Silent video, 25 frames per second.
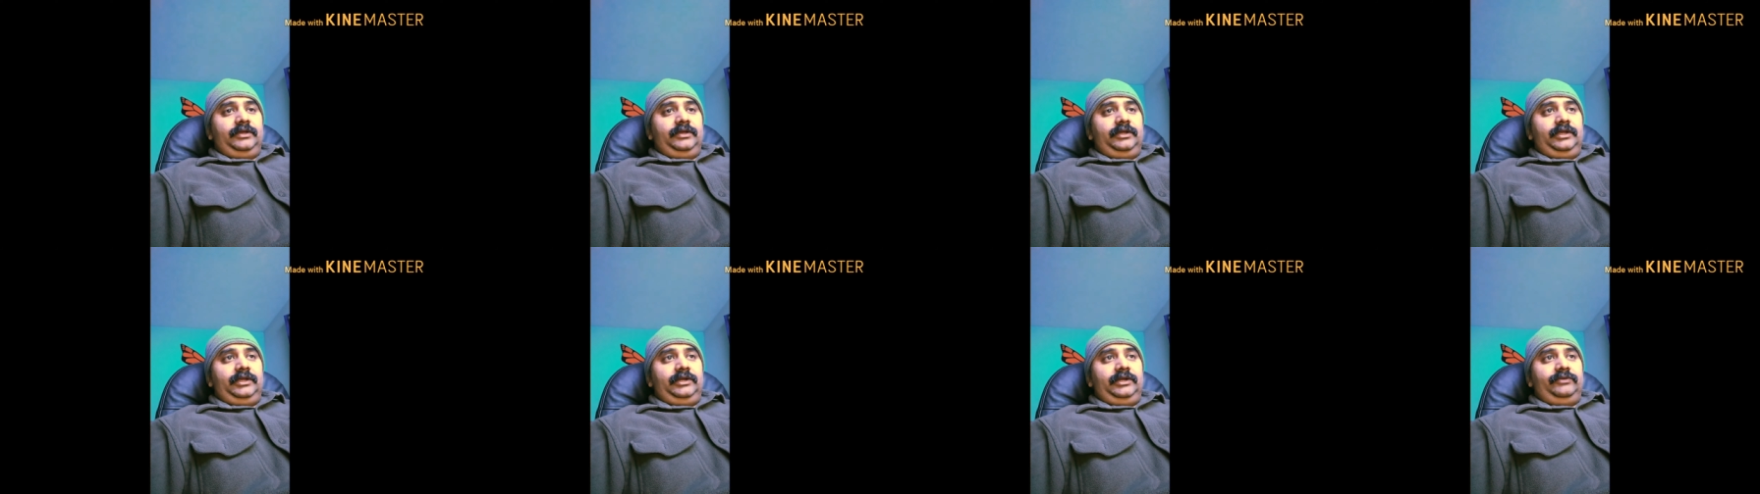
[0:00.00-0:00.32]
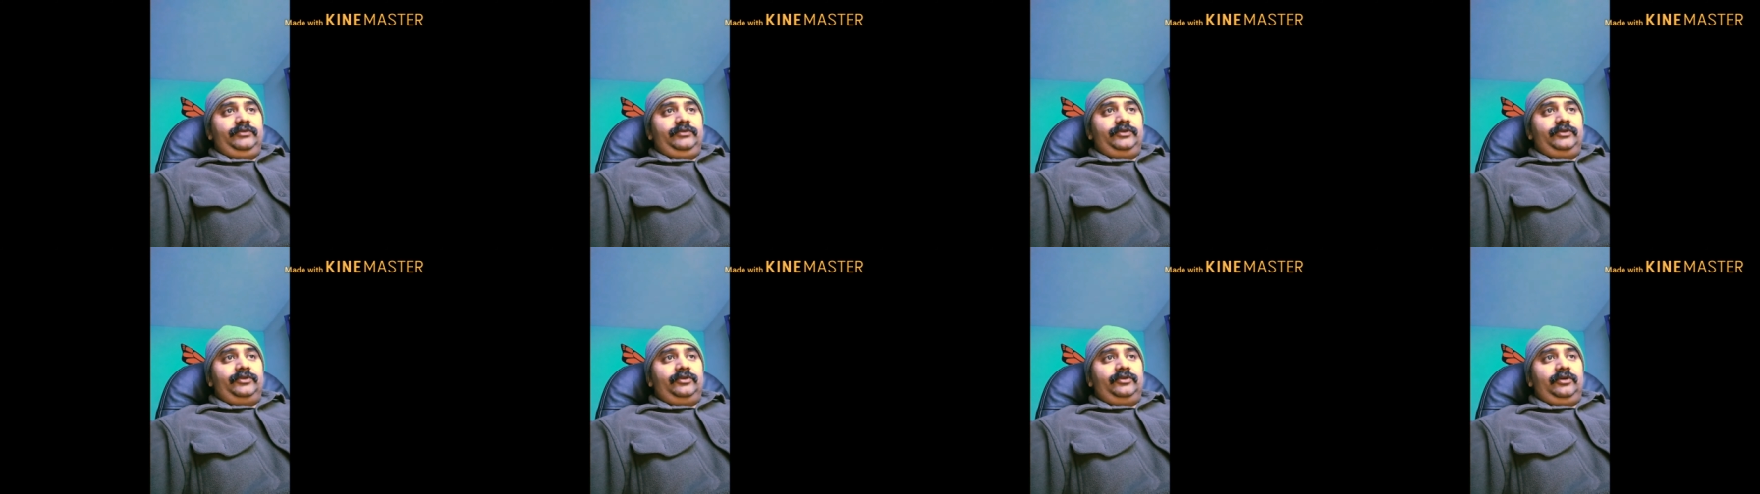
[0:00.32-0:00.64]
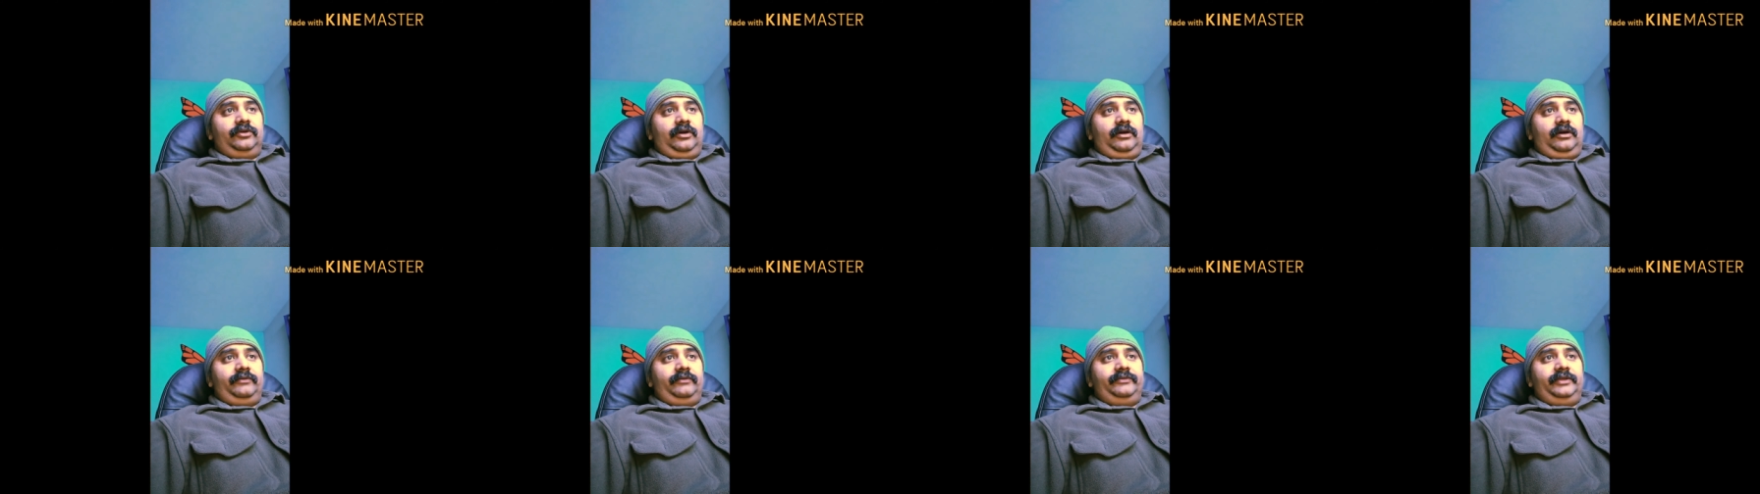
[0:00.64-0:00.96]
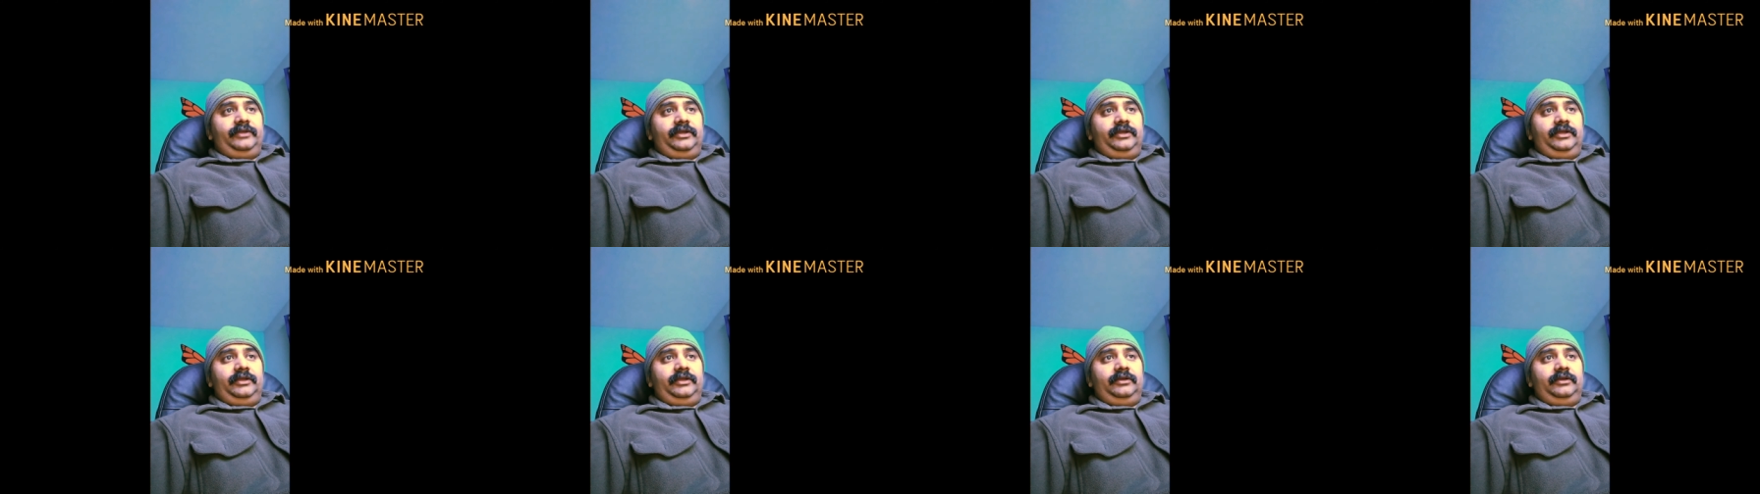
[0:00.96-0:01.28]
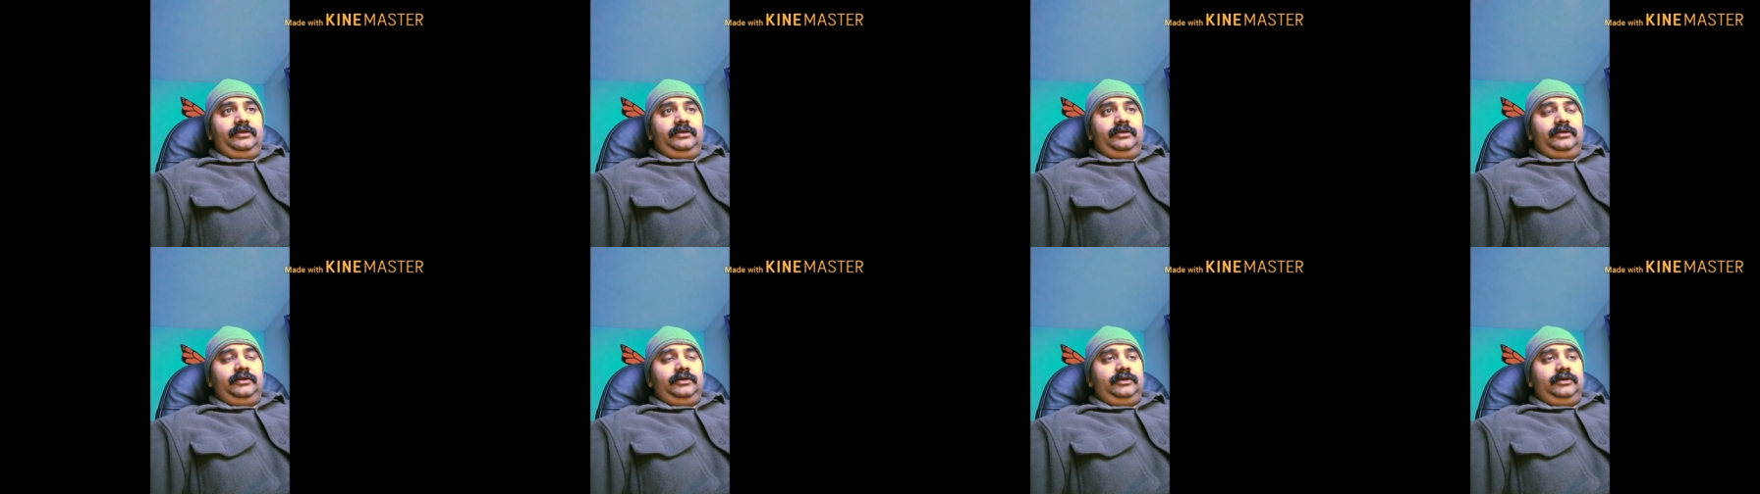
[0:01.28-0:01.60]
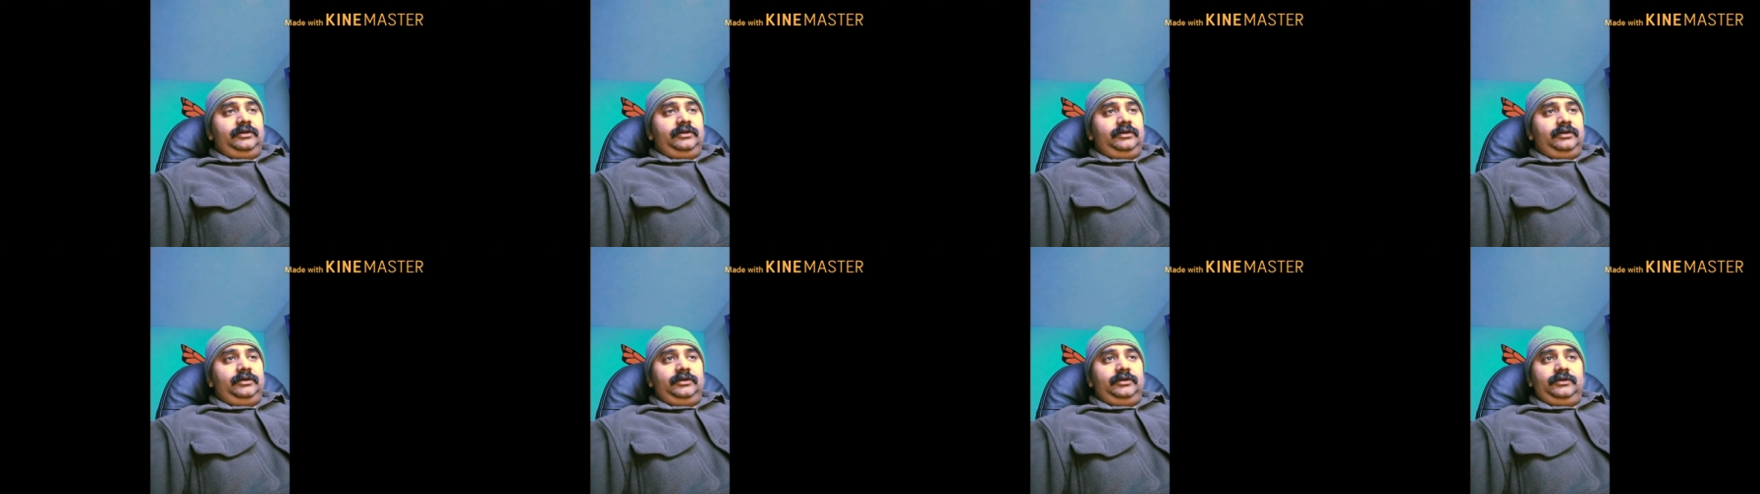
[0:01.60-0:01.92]
it would throw off the
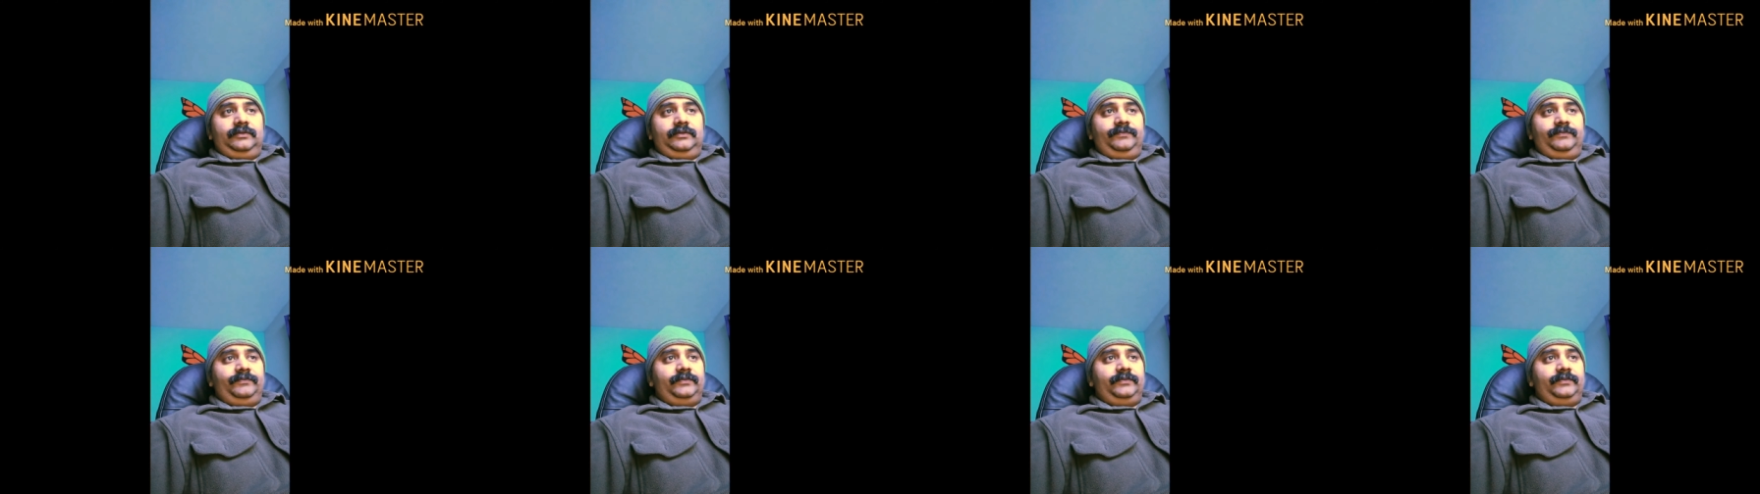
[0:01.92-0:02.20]
uh,